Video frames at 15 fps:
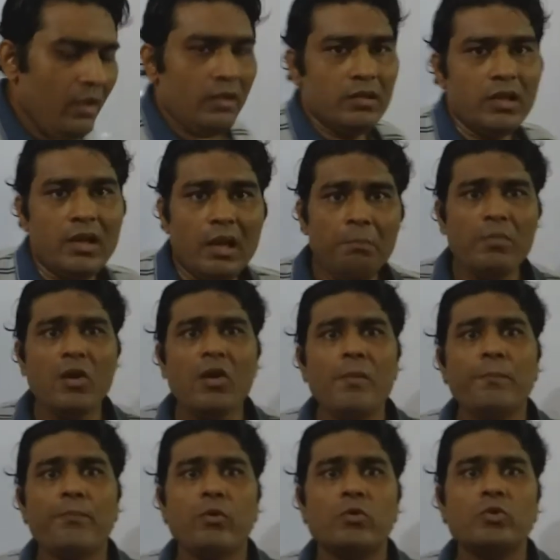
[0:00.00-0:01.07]
The number
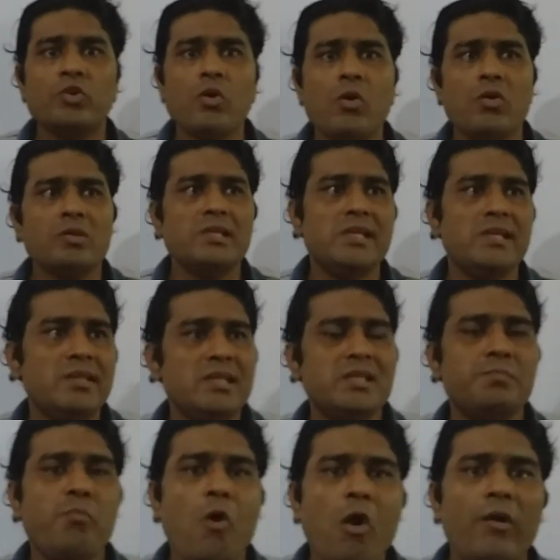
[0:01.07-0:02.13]
of protons in this
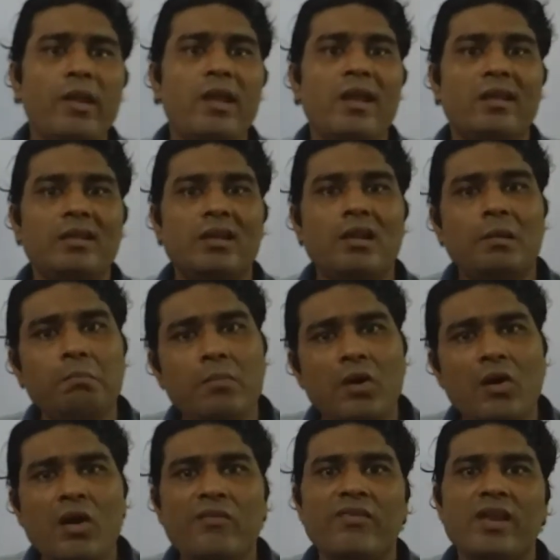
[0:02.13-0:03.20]
body and the number
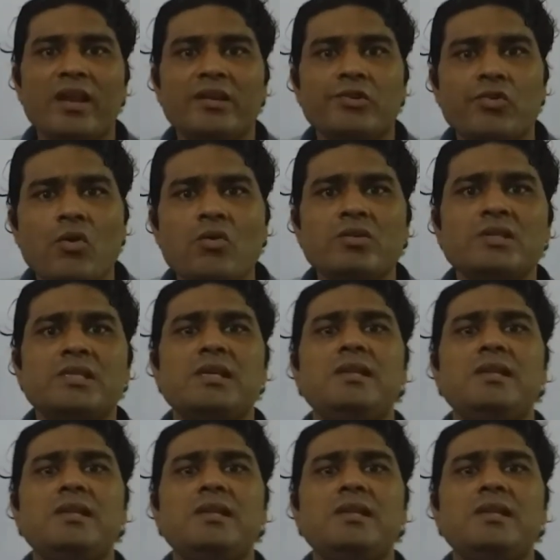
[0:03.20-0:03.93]
of electrons